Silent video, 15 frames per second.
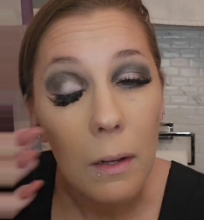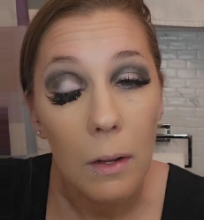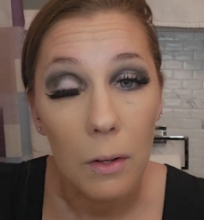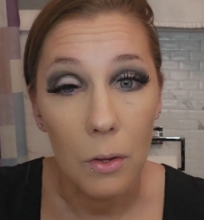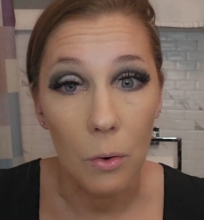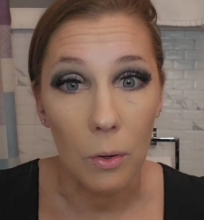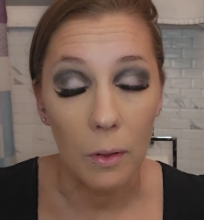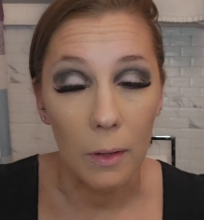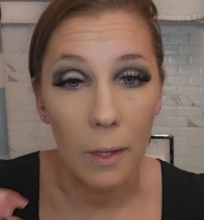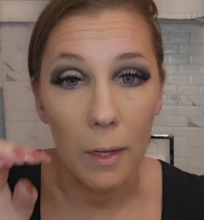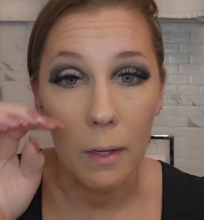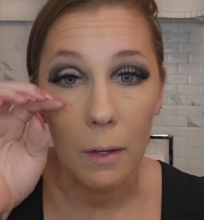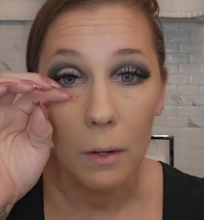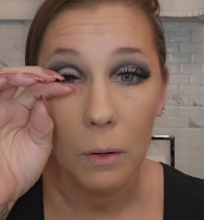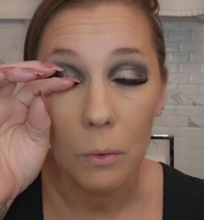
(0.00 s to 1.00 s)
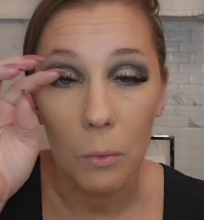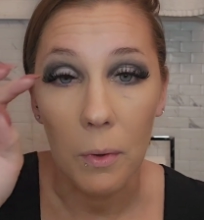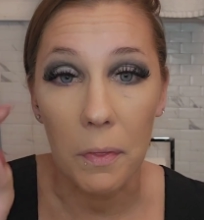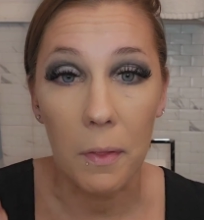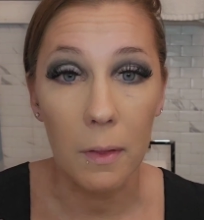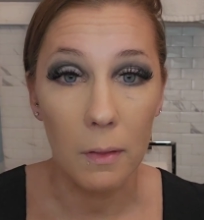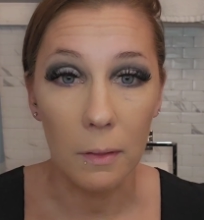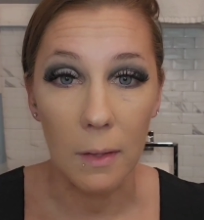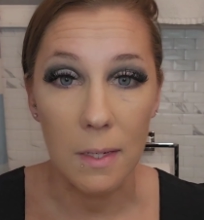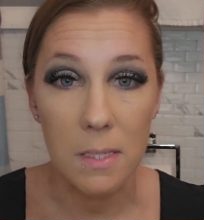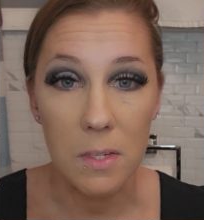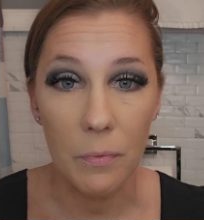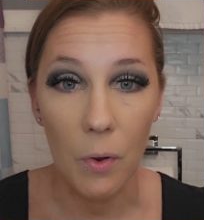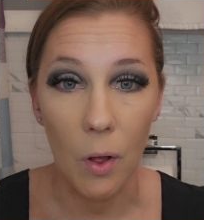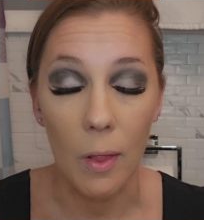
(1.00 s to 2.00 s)
your lid with less
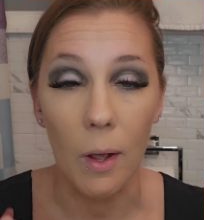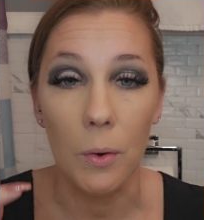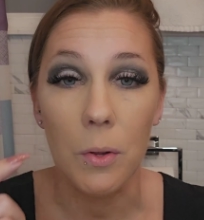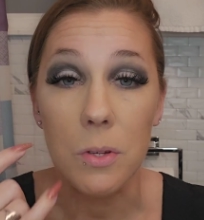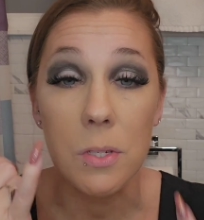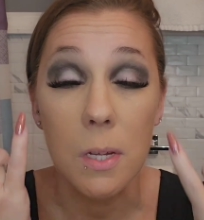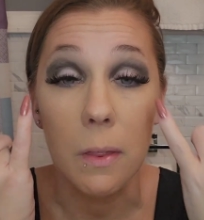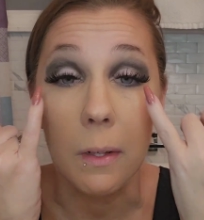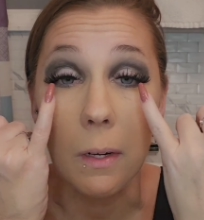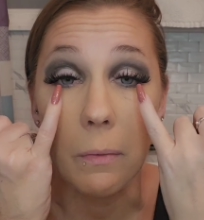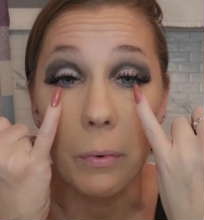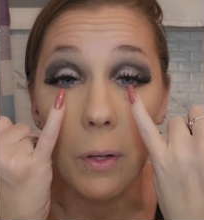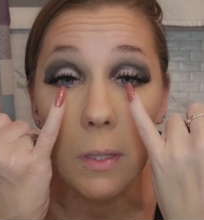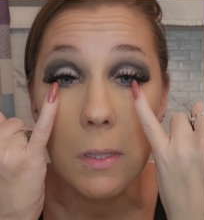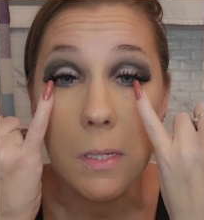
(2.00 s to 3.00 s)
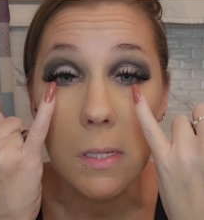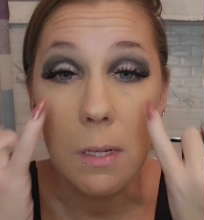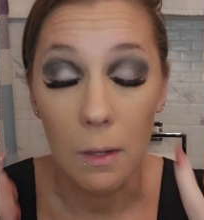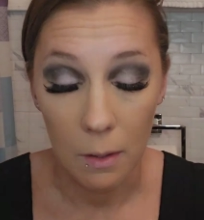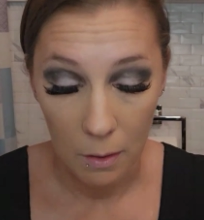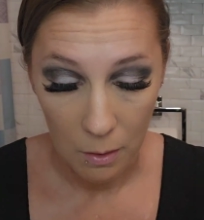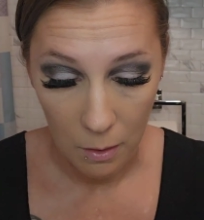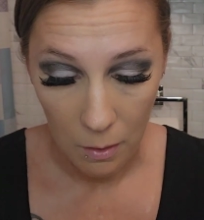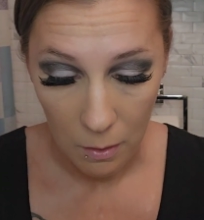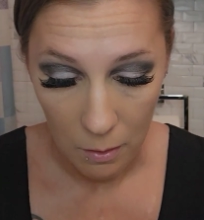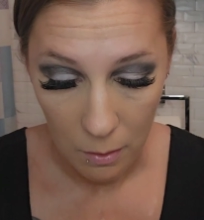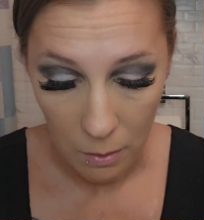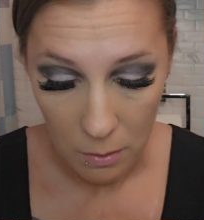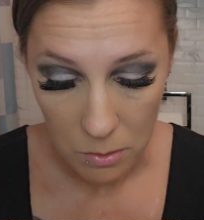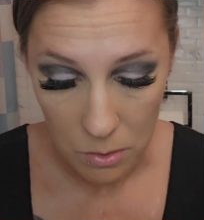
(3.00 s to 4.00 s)
fallout. You see the difference?
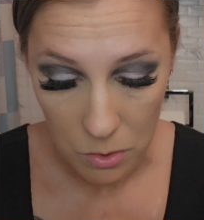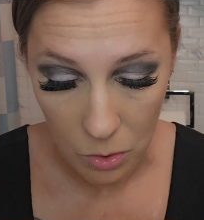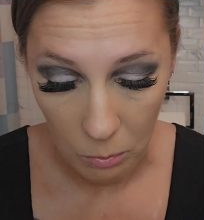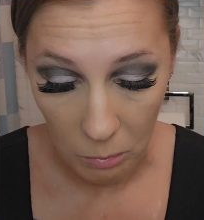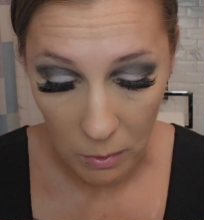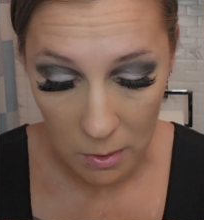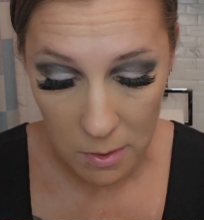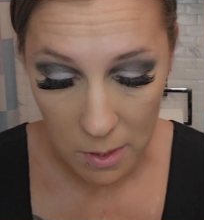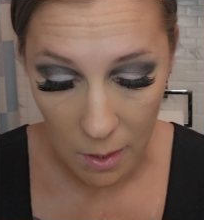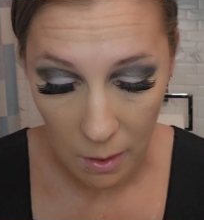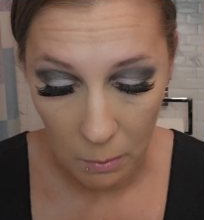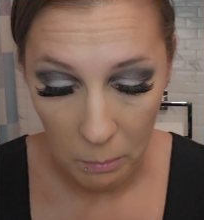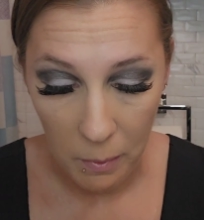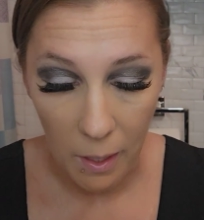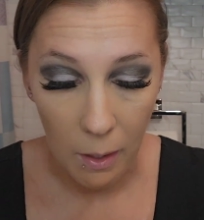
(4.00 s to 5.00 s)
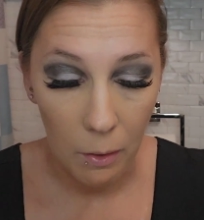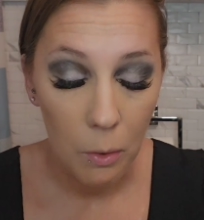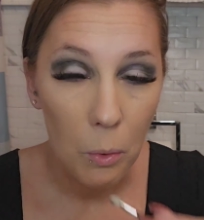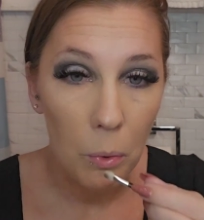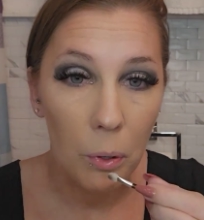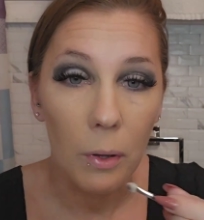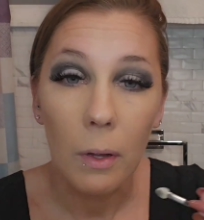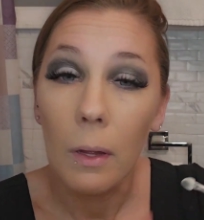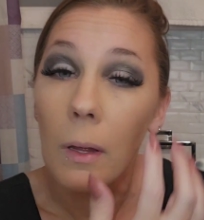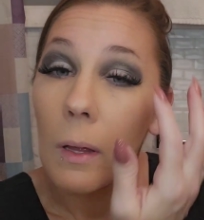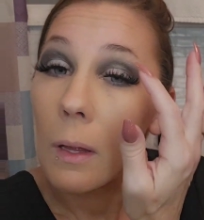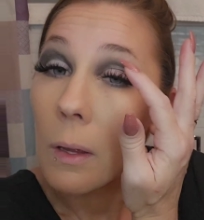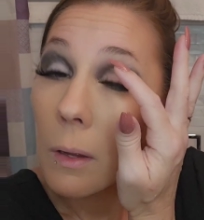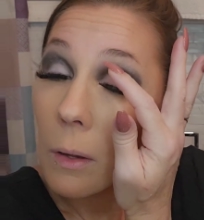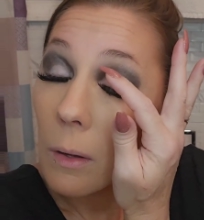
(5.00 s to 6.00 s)
So I'm going to take it back
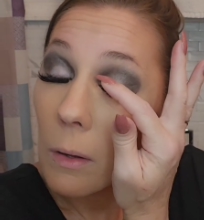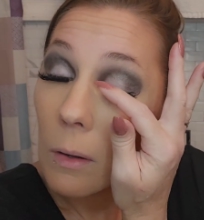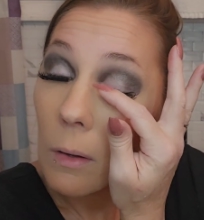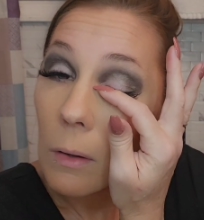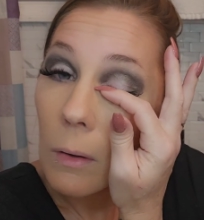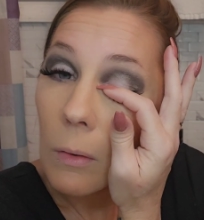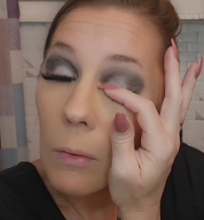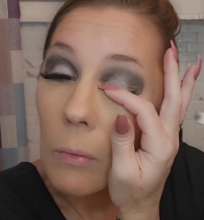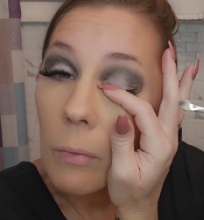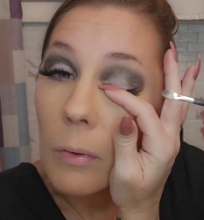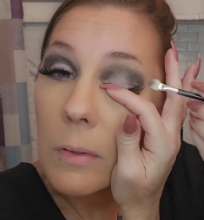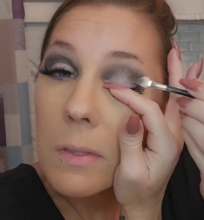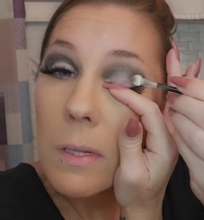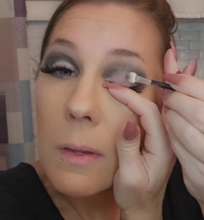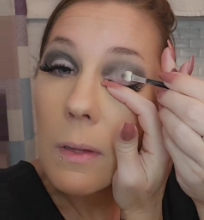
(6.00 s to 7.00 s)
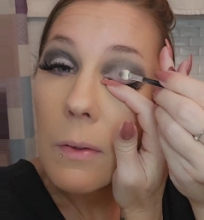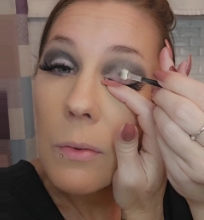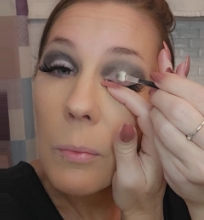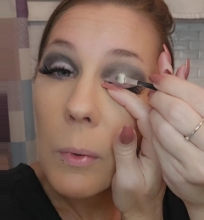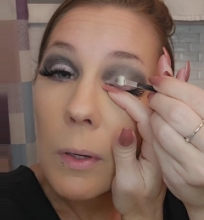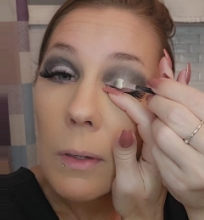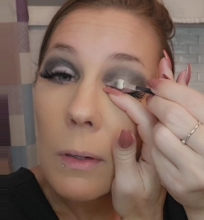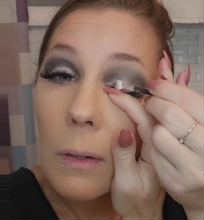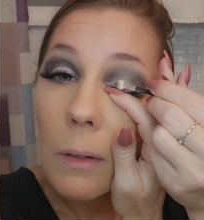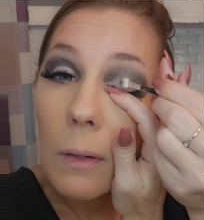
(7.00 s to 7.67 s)
over to this one.